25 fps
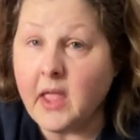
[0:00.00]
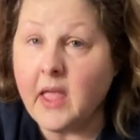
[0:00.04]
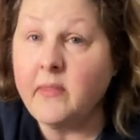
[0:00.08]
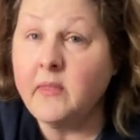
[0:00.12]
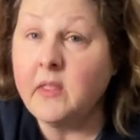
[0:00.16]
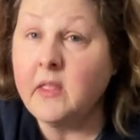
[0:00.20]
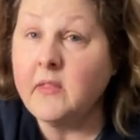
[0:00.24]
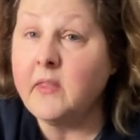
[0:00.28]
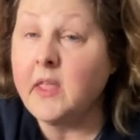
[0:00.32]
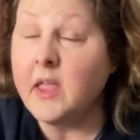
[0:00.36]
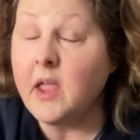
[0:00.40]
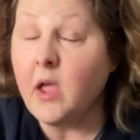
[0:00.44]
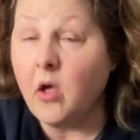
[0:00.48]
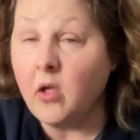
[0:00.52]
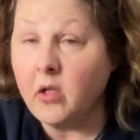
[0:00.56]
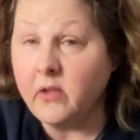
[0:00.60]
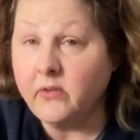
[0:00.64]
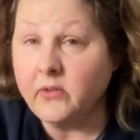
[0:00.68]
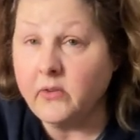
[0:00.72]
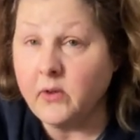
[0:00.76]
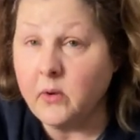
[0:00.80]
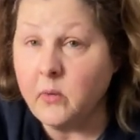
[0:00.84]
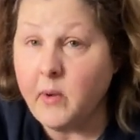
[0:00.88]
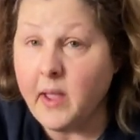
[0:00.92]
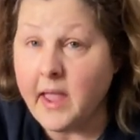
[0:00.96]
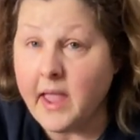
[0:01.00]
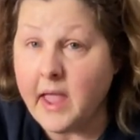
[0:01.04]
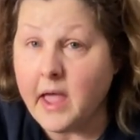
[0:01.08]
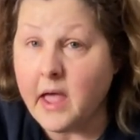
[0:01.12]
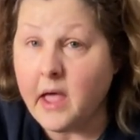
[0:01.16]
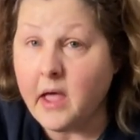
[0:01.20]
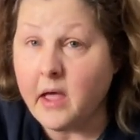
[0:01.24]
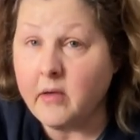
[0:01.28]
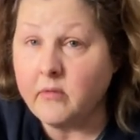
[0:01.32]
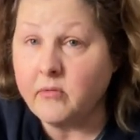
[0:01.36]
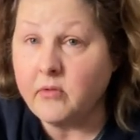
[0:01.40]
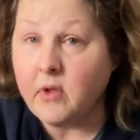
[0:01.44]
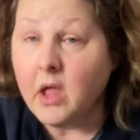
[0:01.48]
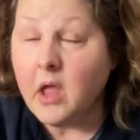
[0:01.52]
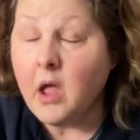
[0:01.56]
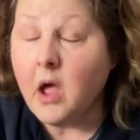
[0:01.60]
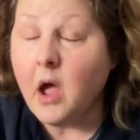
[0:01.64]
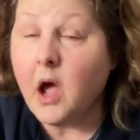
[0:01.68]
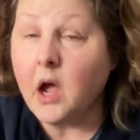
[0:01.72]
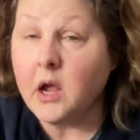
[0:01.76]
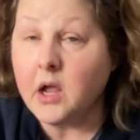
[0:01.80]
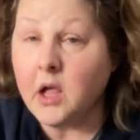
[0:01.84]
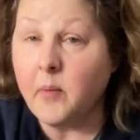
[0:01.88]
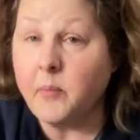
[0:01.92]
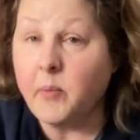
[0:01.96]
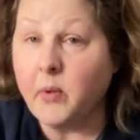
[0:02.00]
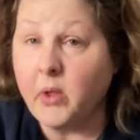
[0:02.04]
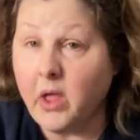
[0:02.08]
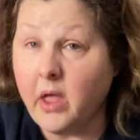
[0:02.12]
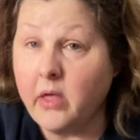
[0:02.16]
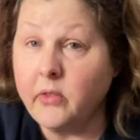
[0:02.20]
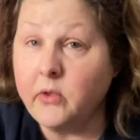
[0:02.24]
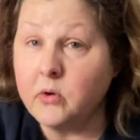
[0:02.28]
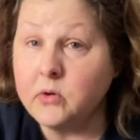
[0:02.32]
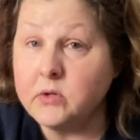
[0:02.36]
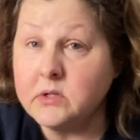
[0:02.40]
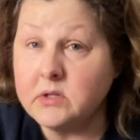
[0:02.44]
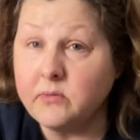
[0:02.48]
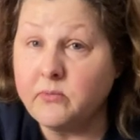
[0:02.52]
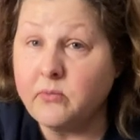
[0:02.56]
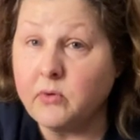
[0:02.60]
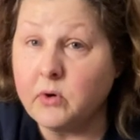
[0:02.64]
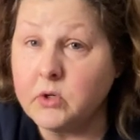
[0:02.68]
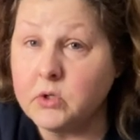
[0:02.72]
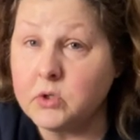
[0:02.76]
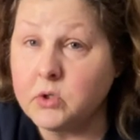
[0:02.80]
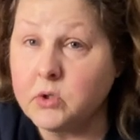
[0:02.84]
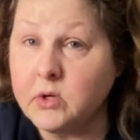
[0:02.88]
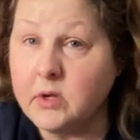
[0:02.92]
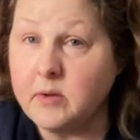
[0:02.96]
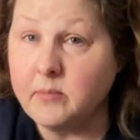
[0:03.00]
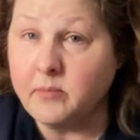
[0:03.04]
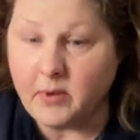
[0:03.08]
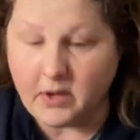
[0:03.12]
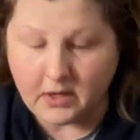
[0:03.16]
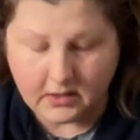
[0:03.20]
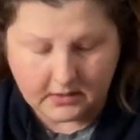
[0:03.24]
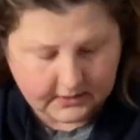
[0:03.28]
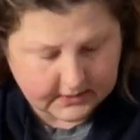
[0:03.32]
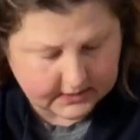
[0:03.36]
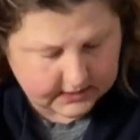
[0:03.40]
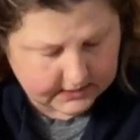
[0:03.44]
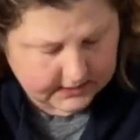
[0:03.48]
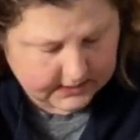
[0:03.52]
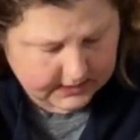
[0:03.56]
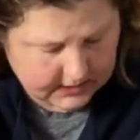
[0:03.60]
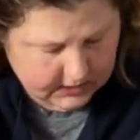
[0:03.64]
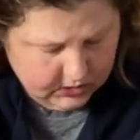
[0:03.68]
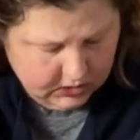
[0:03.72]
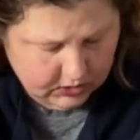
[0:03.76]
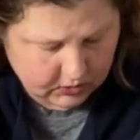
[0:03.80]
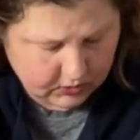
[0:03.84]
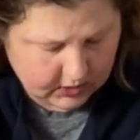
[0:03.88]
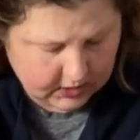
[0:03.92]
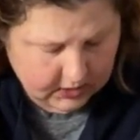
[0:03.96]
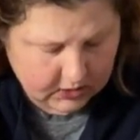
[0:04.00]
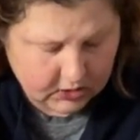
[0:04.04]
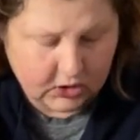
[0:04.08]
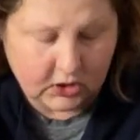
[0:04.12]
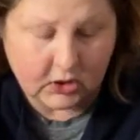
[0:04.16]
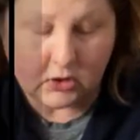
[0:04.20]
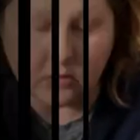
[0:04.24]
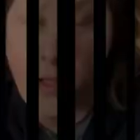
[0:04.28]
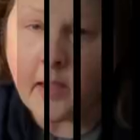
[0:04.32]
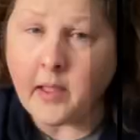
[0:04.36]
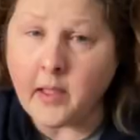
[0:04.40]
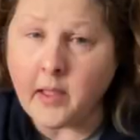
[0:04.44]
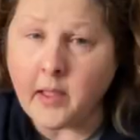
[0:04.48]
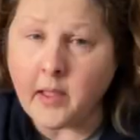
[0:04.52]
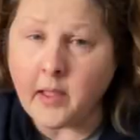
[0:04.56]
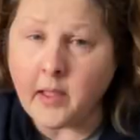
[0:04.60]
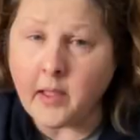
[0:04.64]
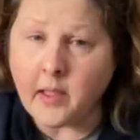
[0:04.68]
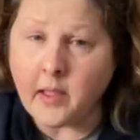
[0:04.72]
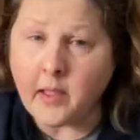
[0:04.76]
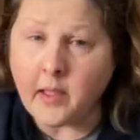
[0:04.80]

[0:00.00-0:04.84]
And then they also have a couple other different treat boxes that you can choose from.